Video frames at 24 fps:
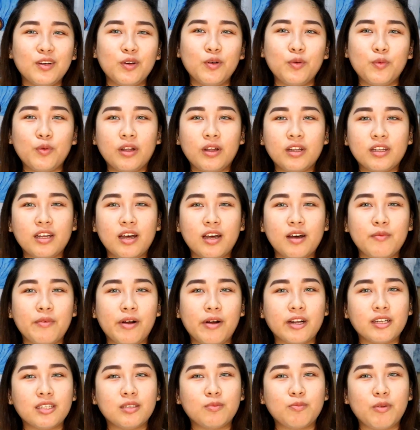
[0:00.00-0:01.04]
welcome
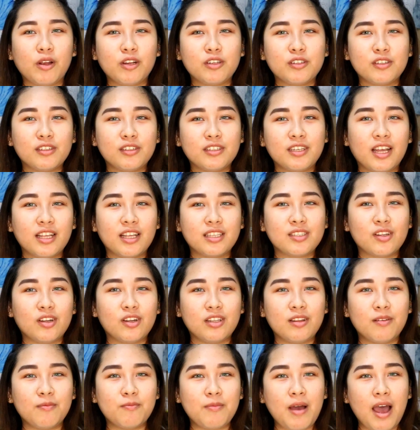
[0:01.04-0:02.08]
our special guest on
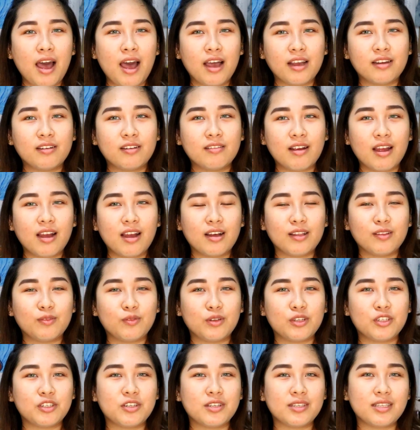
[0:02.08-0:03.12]
the background,
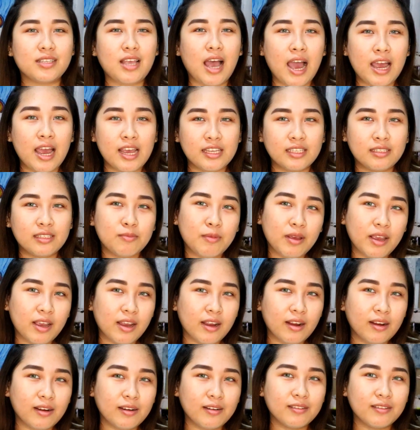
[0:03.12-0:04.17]
which is Ice
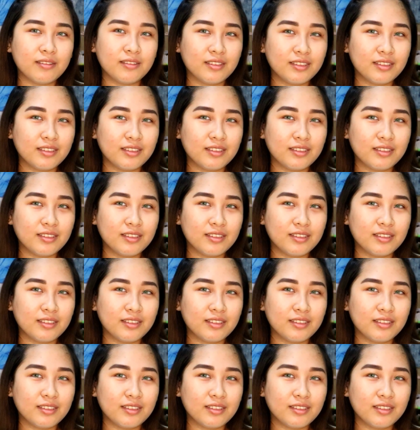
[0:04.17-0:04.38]
Bear.